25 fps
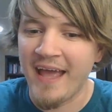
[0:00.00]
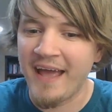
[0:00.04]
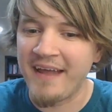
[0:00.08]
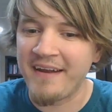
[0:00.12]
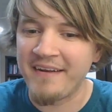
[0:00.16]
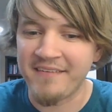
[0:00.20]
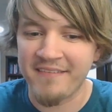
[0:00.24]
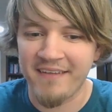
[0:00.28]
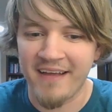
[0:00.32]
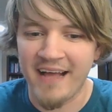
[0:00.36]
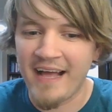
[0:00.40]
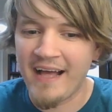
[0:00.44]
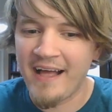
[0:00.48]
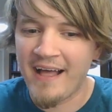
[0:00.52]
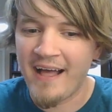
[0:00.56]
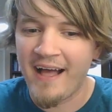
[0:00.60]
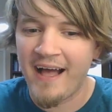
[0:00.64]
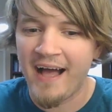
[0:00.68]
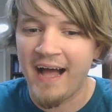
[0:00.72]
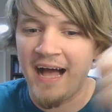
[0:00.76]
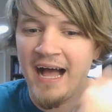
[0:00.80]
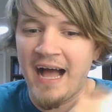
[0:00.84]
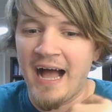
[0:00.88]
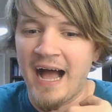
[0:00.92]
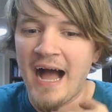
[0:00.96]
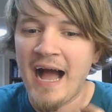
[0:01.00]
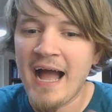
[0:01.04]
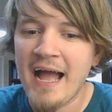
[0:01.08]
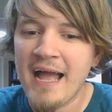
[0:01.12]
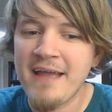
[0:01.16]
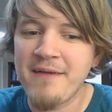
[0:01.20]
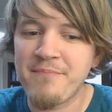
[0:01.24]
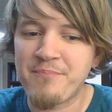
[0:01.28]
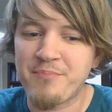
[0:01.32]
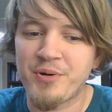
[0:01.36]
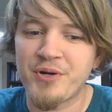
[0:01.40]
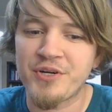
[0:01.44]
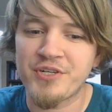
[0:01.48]
And
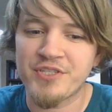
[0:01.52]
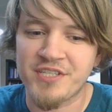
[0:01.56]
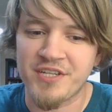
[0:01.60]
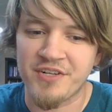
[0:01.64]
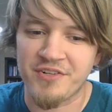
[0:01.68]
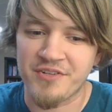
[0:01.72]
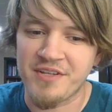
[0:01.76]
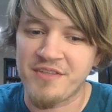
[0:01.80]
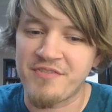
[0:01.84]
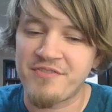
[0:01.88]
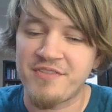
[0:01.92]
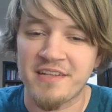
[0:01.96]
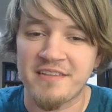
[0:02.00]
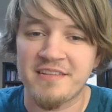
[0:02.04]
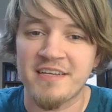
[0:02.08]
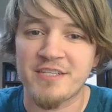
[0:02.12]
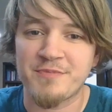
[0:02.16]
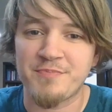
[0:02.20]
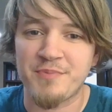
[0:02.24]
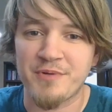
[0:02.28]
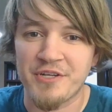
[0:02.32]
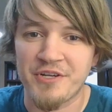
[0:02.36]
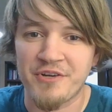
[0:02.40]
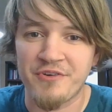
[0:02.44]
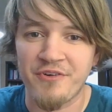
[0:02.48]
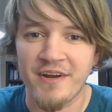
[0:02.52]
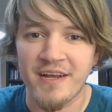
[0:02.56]
I personally think that's pretty